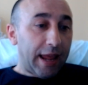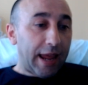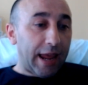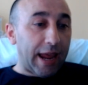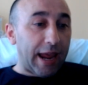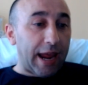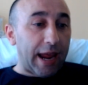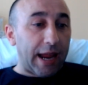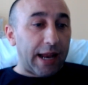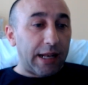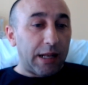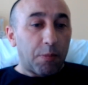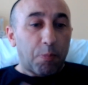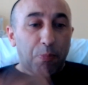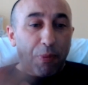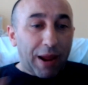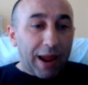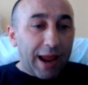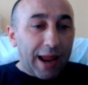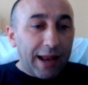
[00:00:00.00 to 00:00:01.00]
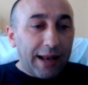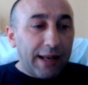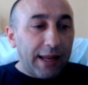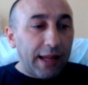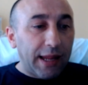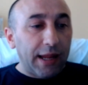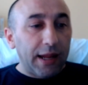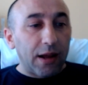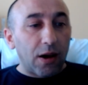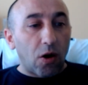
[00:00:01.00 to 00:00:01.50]
And
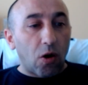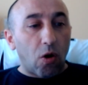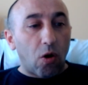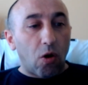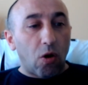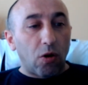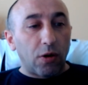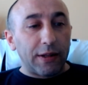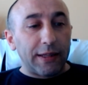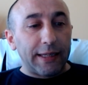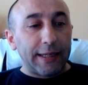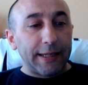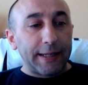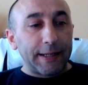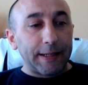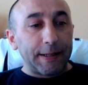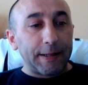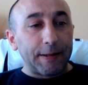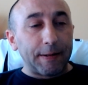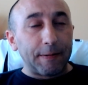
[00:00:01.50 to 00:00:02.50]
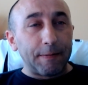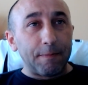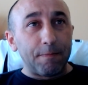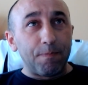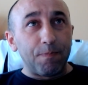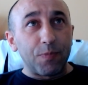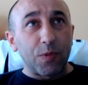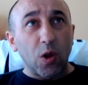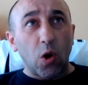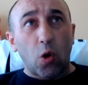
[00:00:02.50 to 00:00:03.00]
depending on
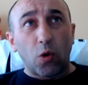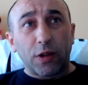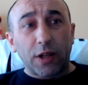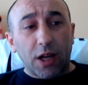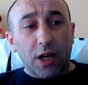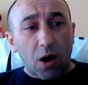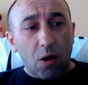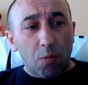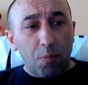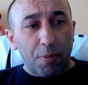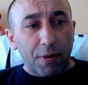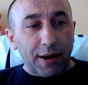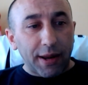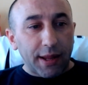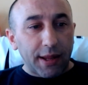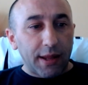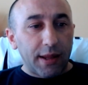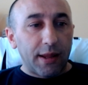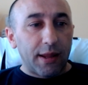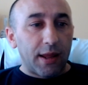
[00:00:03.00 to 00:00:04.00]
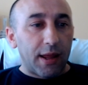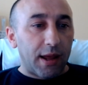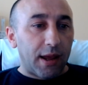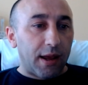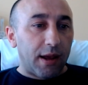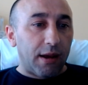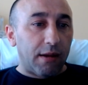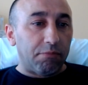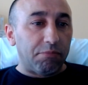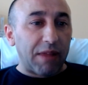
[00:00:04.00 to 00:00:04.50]
the company,
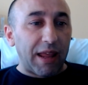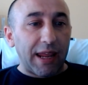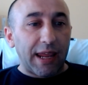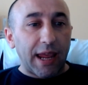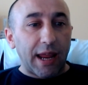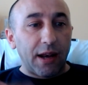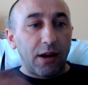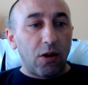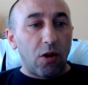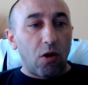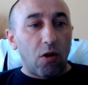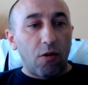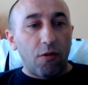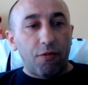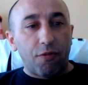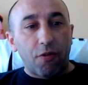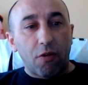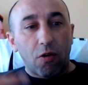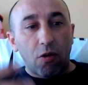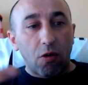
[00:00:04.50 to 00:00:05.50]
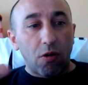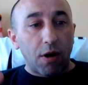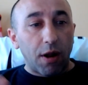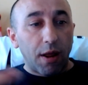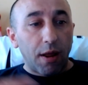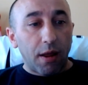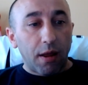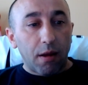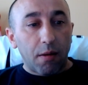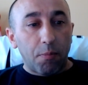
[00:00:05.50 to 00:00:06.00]
they can go for
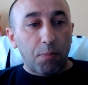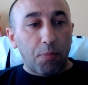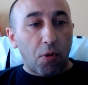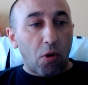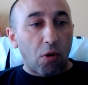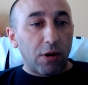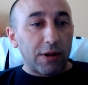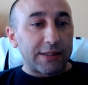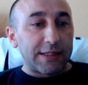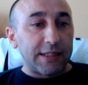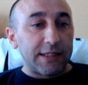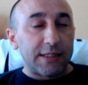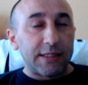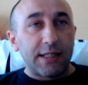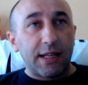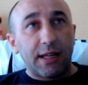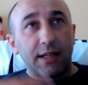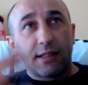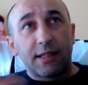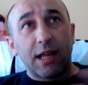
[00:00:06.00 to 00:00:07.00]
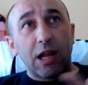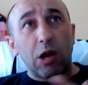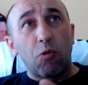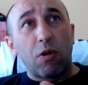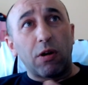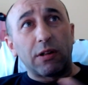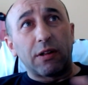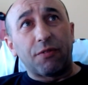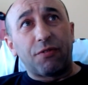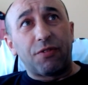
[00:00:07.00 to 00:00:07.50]
policies that they
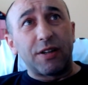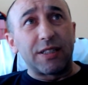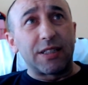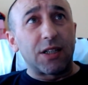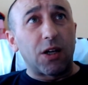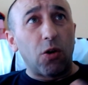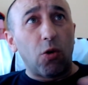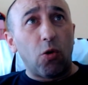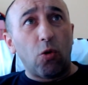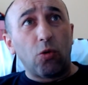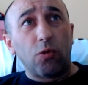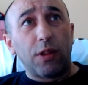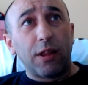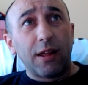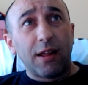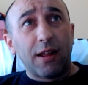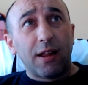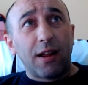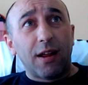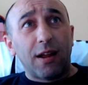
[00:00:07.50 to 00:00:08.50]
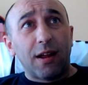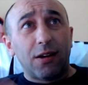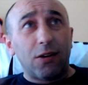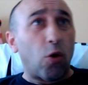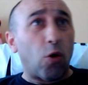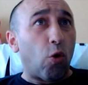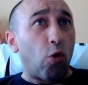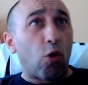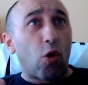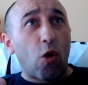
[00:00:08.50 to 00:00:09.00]
want the first code,
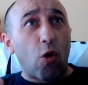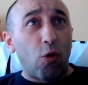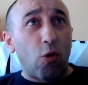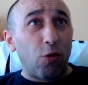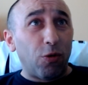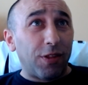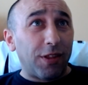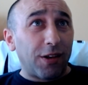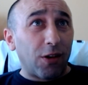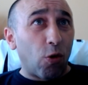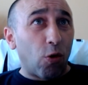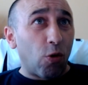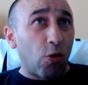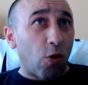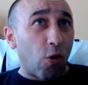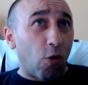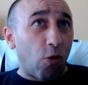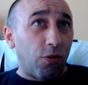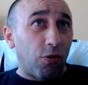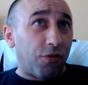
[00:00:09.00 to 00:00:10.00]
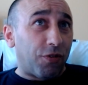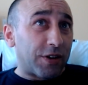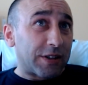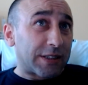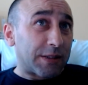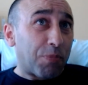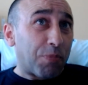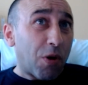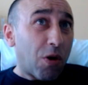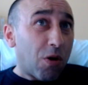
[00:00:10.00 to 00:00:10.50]
no code, low code
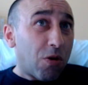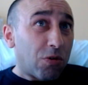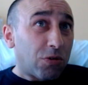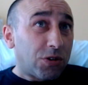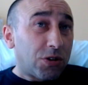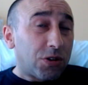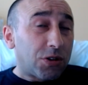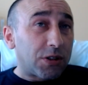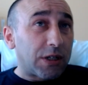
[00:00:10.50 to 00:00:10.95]
first approach.